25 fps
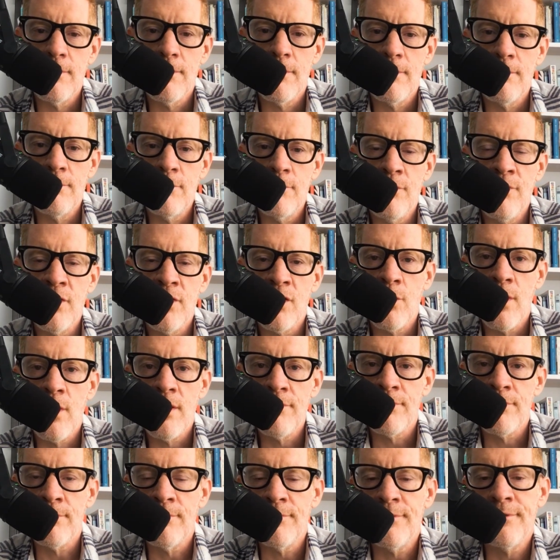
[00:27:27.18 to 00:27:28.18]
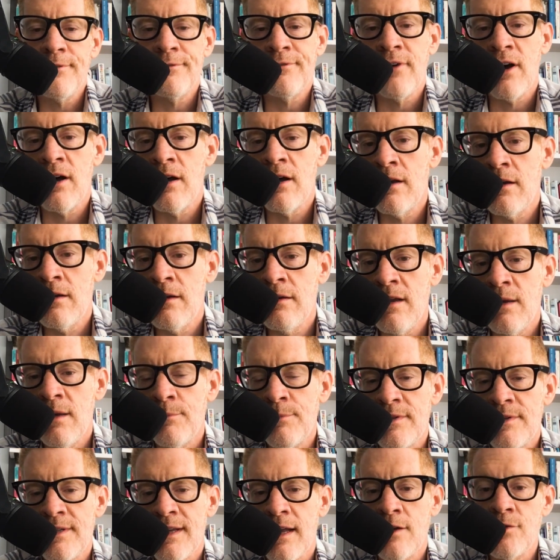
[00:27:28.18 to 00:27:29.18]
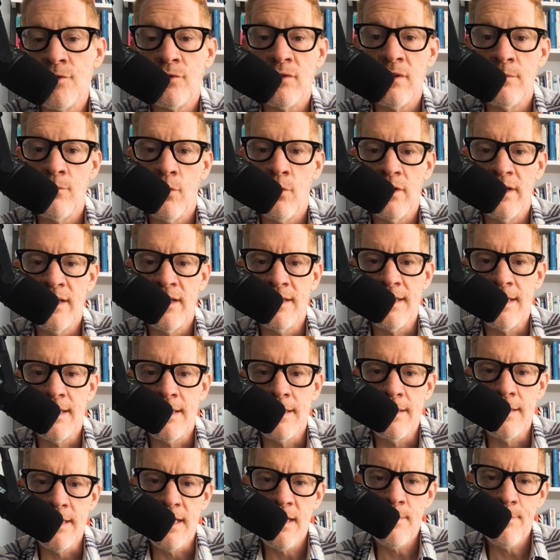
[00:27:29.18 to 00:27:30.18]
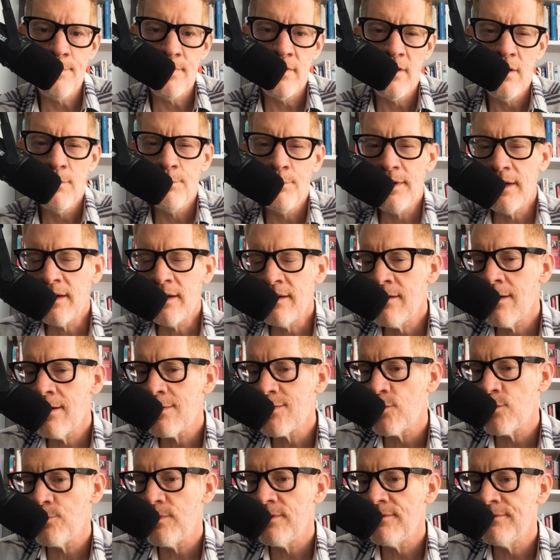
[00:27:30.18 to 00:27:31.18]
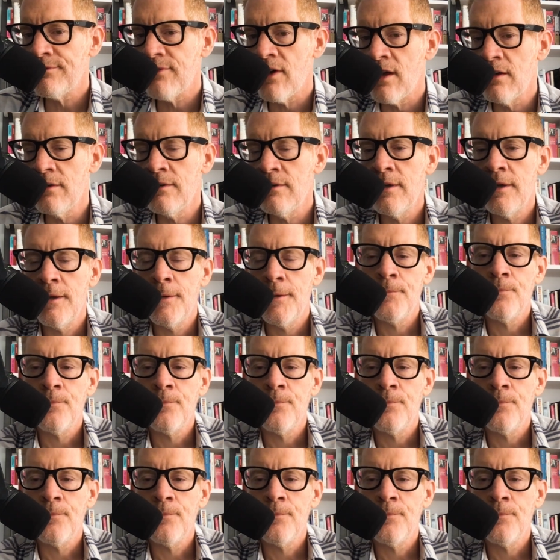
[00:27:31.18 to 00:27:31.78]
moving away from fun and potentially more into deep, but it can also be fun.